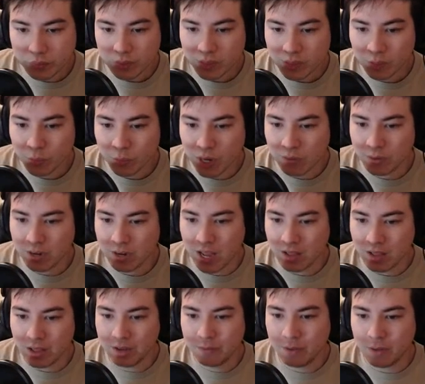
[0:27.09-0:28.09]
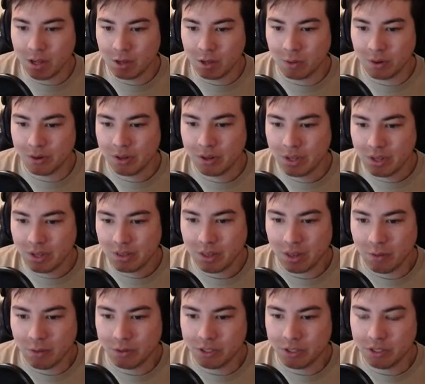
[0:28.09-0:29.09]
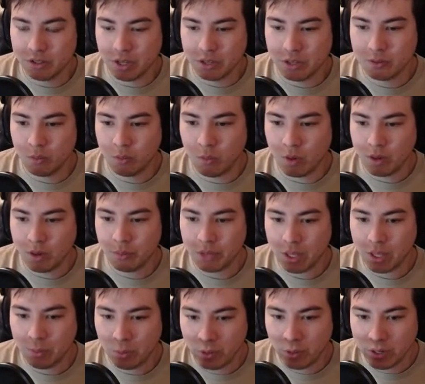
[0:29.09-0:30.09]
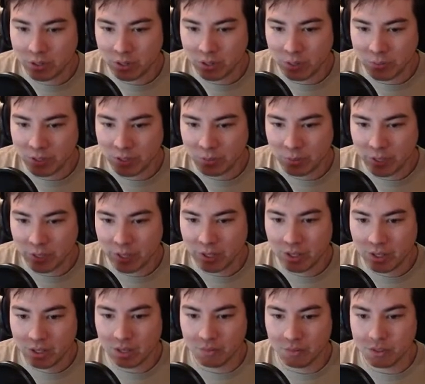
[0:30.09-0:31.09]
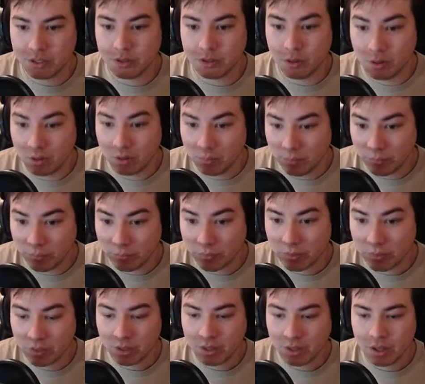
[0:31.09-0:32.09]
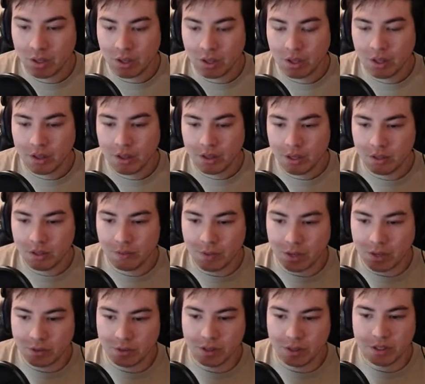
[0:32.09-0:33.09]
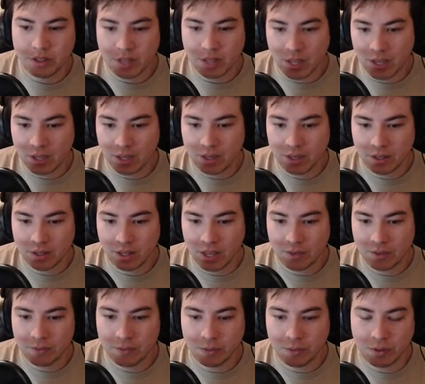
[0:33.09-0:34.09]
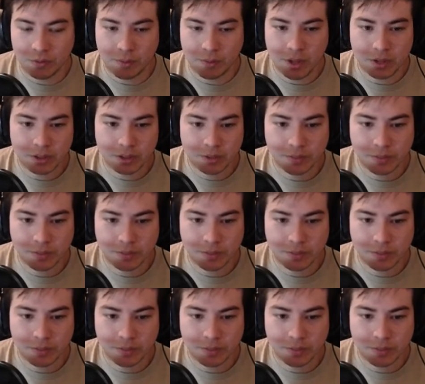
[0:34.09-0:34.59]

Whenever an allied follower that originally cost 1 play point comes into play, give it Storm. His effects do not stack and last for the match.